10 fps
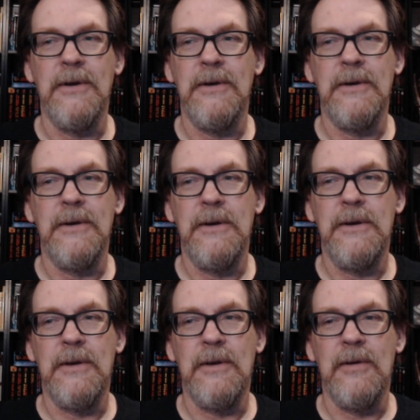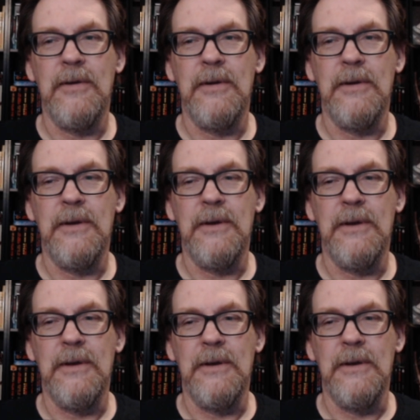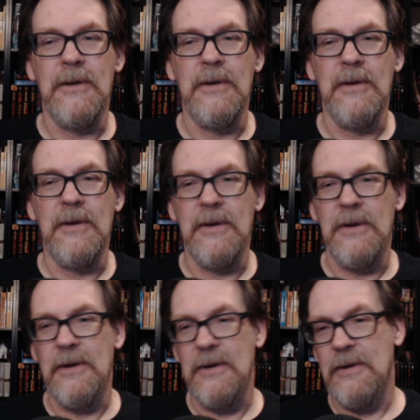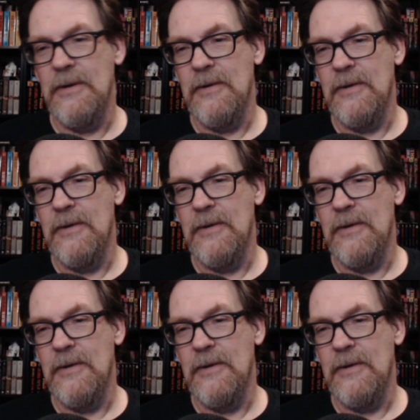[no speech]